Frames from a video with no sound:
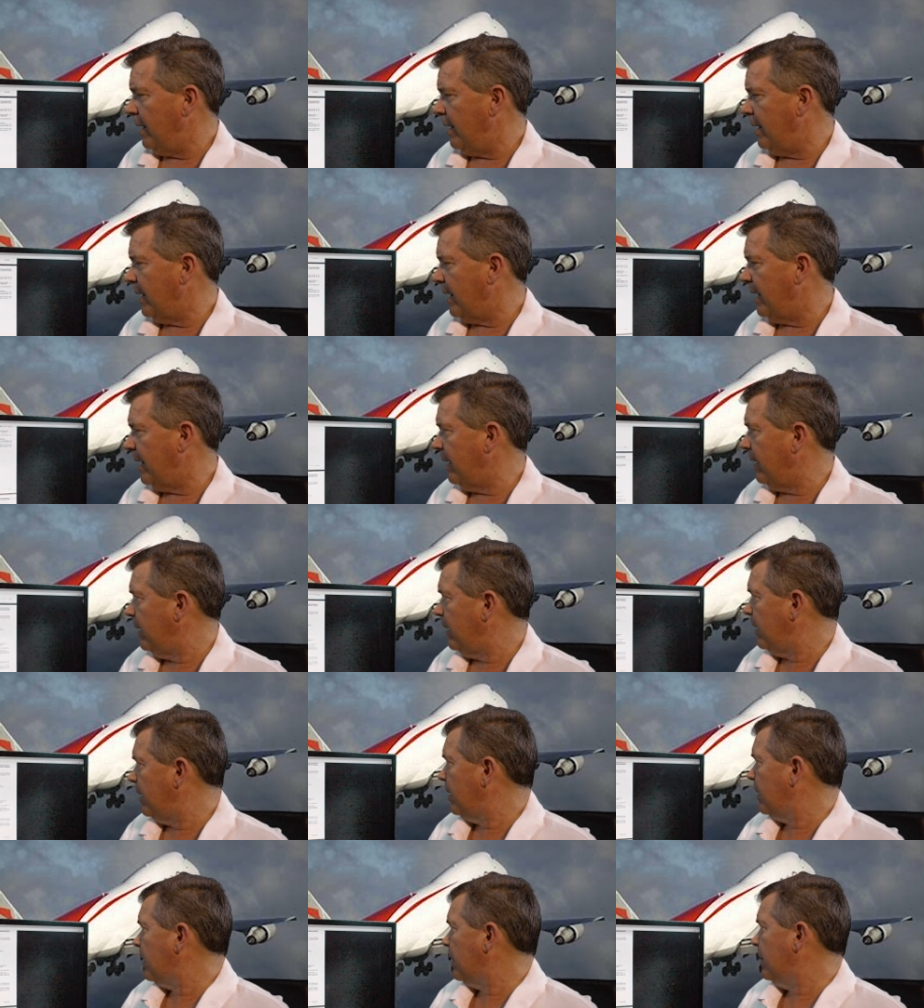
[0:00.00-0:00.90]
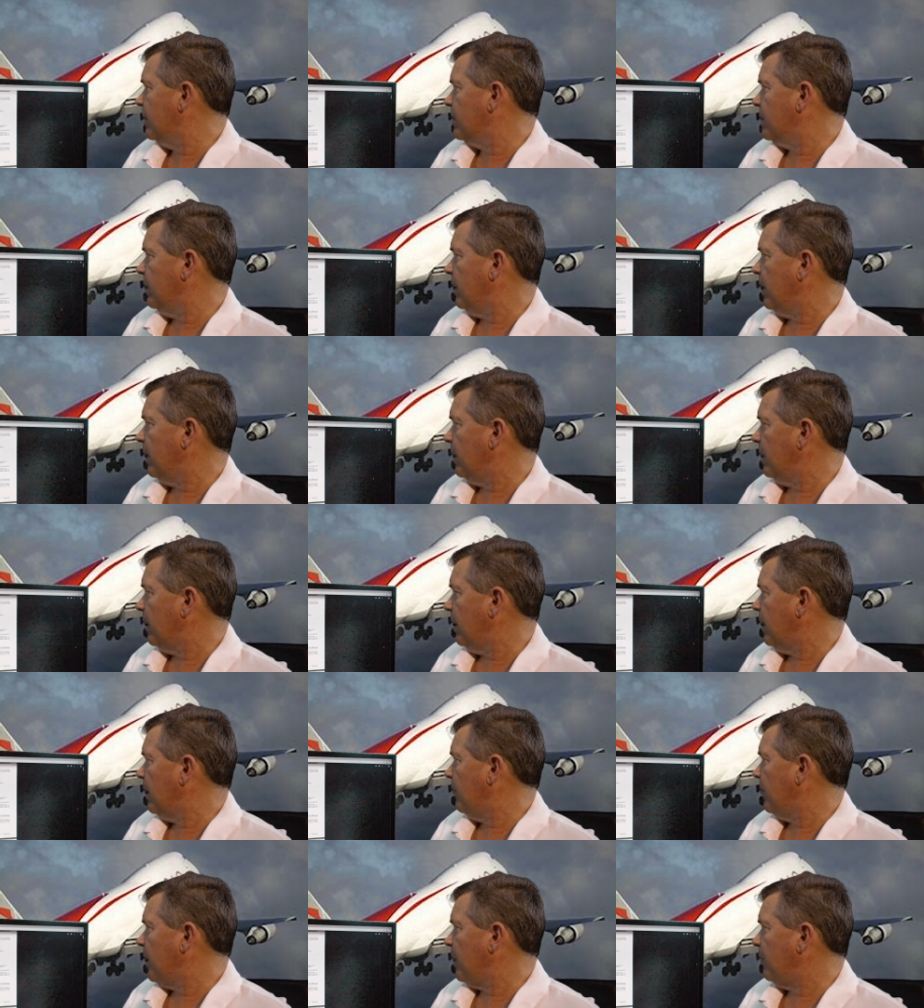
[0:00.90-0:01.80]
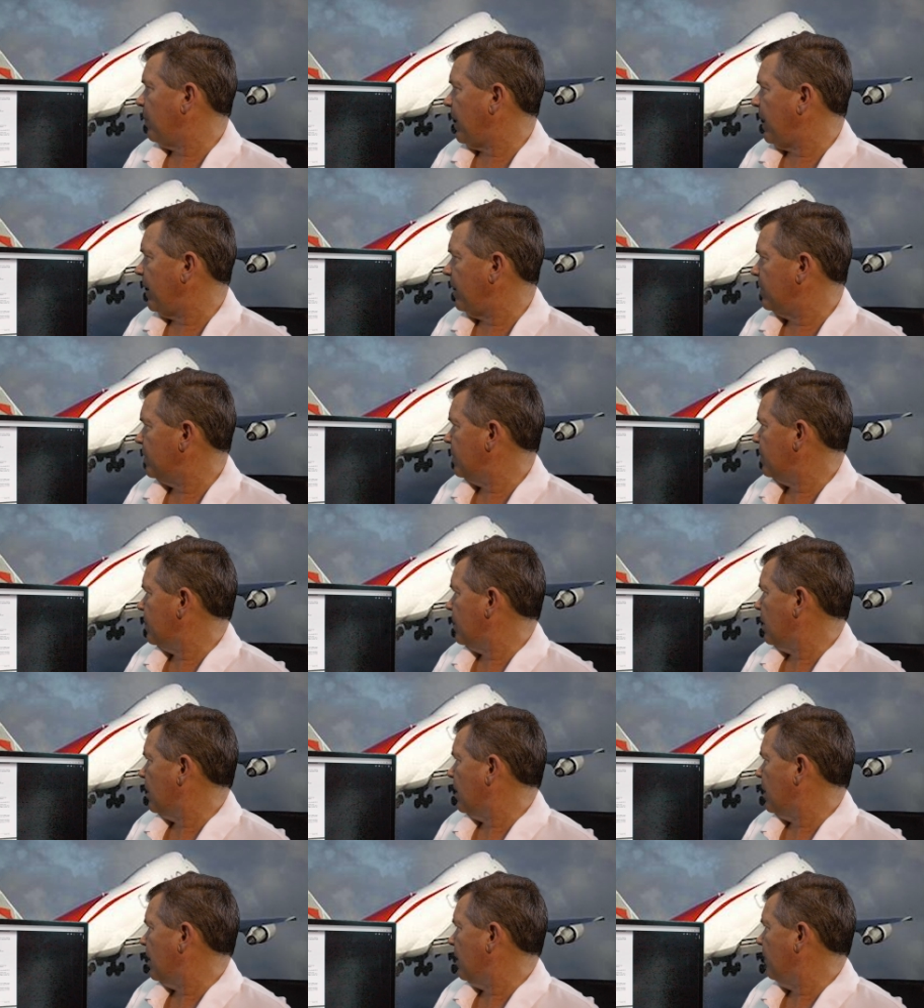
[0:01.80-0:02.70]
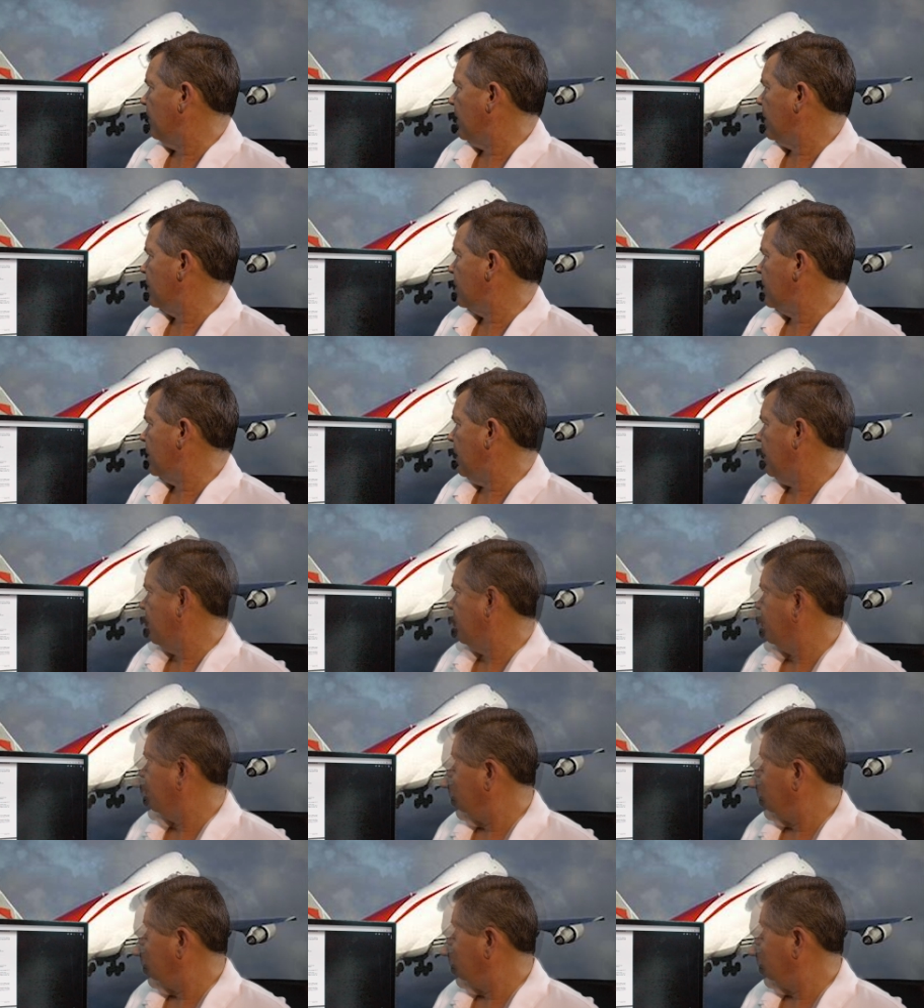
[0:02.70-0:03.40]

And again, there is, look at, look at how many pages there are of this stuff.